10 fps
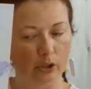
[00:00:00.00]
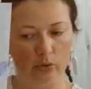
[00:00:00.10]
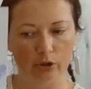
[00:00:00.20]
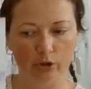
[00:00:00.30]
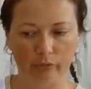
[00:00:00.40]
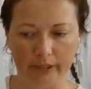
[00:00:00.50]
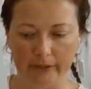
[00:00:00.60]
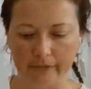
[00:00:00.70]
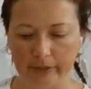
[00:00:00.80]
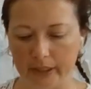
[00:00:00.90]
your tree
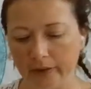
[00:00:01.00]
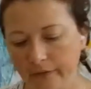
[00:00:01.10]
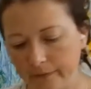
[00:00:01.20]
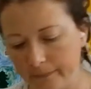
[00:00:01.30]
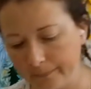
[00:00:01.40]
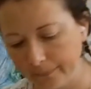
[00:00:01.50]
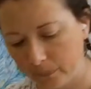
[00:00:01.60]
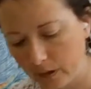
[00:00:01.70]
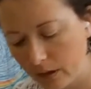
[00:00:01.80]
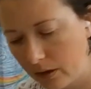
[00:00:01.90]
of life.
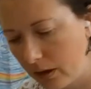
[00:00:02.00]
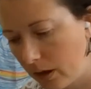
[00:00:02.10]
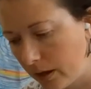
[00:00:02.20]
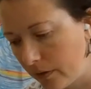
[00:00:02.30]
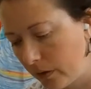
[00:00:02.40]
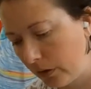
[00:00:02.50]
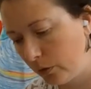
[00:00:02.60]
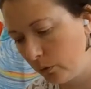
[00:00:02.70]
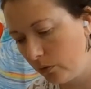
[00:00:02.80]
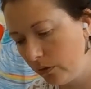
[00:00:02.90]
And then the
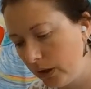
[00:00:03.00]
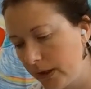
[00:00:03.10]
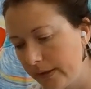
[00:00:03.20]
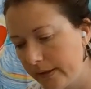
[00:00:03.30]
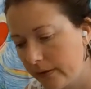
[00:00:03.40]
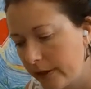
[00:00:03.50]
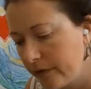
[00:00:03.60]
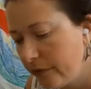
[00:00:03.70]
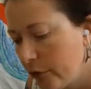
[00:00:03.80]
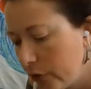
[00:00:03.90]
cool thing is
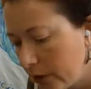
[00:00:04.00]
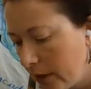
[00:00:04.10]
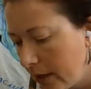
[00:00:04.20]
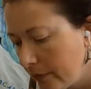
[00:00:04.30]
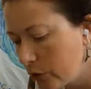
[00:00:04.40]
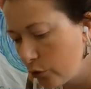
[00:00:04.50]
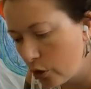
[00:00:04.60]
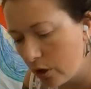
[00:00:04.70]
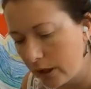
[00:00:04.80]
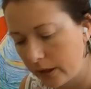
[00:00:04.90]
if you still have your
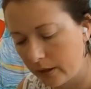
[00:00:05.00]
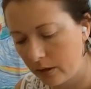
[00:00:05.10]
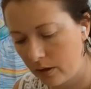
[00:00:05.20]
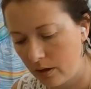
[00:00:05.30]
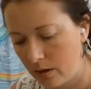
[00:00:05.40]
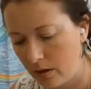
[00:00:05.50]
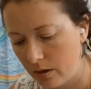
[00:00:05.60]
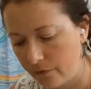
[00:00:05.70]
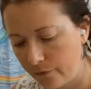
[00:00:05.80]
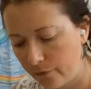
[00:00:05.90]
drawing
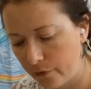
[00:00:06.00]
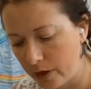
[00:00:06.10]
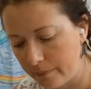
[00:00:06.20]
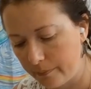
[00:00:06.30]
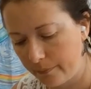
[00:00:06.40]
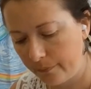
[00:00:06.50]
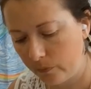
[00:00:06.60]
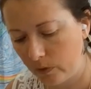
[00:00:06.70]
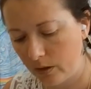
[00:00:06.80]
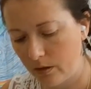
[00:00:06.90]
from
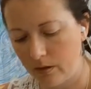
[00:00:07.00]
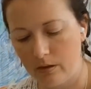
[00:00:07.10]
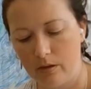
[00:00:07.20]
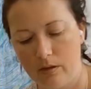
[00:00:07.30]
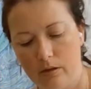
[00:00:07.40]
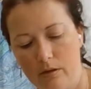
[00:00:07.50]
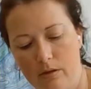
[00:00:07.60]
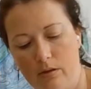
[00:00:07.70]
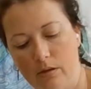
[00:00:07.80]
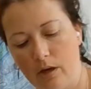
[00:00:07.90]

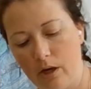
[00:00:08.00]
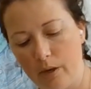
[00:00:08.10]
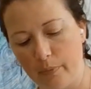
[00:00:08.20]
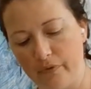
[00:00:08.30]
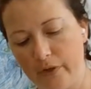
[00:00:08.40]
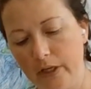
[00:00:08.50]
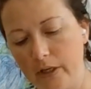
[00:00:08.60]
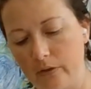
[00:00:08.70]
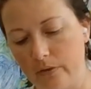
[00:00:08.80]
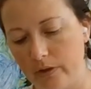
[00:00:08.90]
a couple
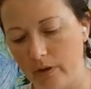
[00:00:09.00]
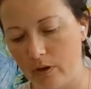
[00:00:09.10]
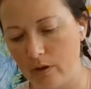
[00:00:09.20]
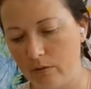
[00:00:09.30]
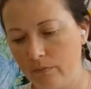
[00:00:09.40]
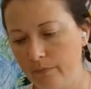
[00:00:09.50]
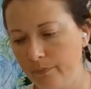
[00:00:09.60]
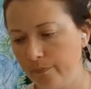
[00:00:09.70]
videos ago,